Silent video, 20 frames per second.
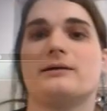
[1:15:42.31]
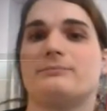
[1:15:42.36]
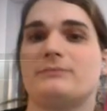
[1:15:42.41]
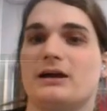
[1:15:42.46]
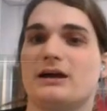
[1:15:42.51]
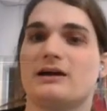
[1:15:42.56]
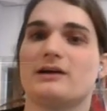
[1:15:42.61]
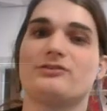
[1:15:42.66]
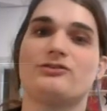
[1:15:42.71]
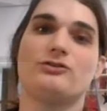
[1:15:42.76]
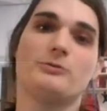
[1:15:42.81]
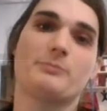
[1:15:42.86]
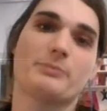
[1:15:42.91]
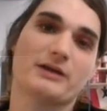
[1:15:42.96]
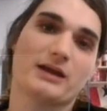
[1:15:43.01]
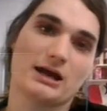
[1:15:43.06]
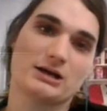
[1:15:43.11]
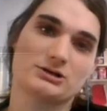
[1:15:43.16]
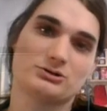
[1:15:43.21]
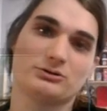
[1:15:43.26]
like a super
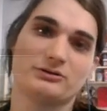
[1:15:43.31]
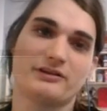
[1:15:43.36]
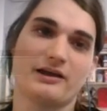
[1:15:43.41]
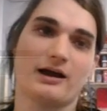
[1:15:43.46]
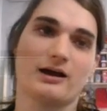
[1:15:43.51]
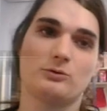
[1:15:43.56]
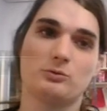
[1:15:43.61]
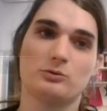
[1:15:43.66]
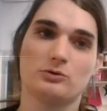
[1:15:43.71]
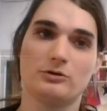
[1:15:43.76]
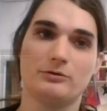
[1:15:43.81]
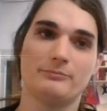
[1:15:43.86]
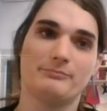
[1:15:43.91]
casual deck will